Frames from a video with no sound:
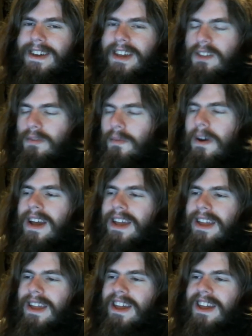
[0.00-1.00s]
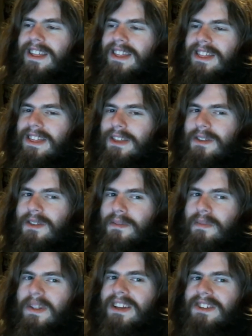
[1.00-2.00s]
It's why the the
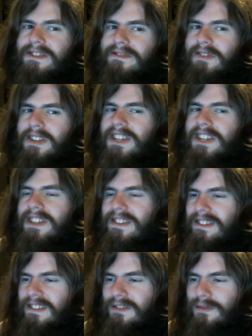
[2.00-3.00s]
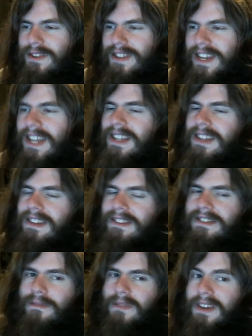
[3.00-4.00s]
pledge of allegiance is
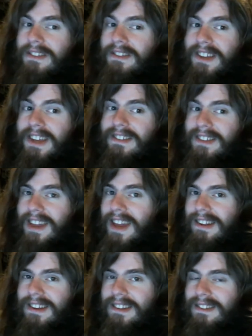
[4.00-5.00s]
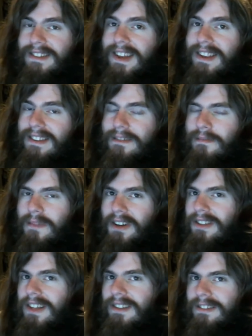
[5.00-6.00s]
ridiculous because kids can't consent,
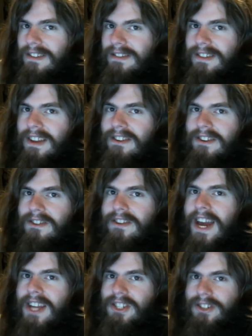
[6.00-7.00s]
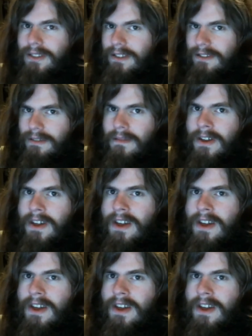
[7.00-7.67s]
much less consent to your nationalism.